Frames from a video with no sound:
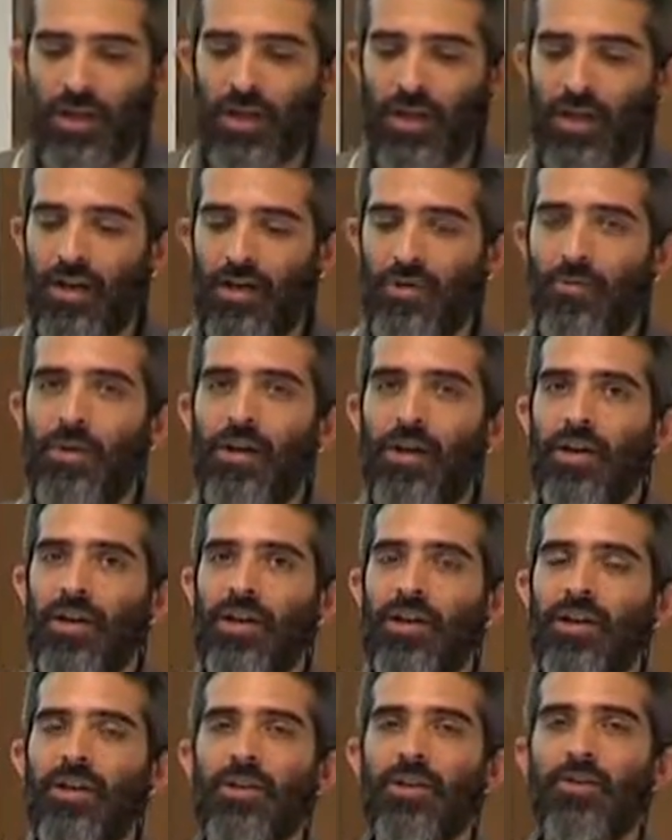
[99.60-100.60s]
um,
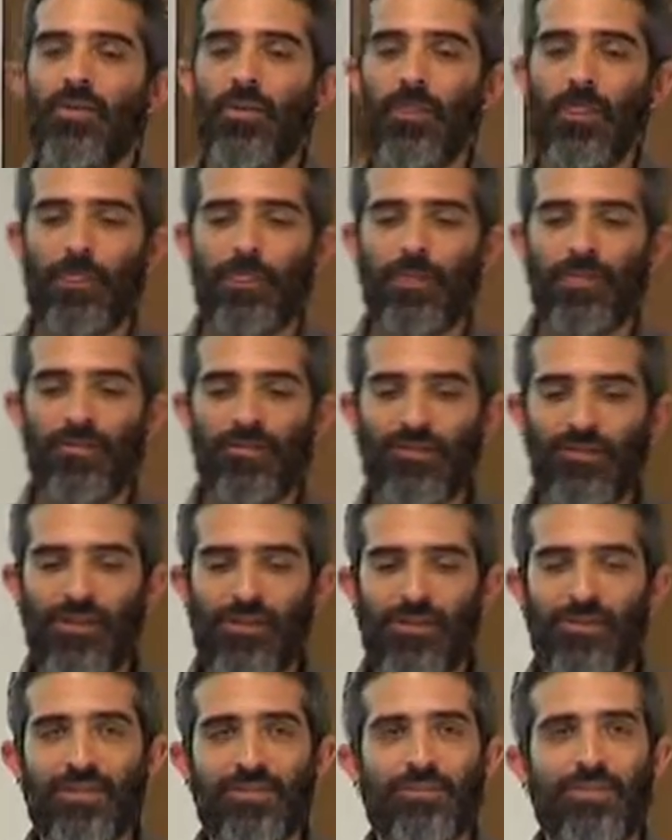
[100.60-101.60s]
this is
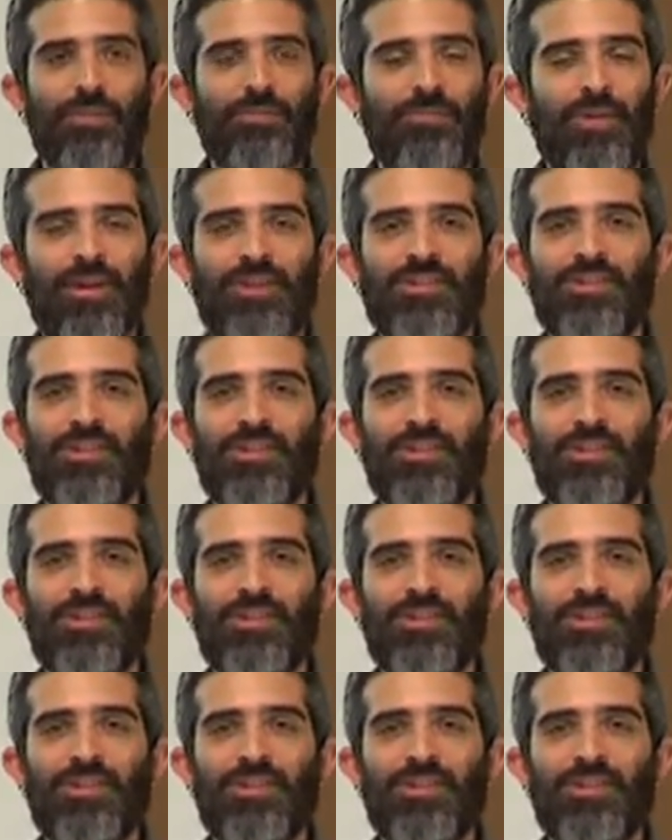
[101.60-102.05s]
all on this web page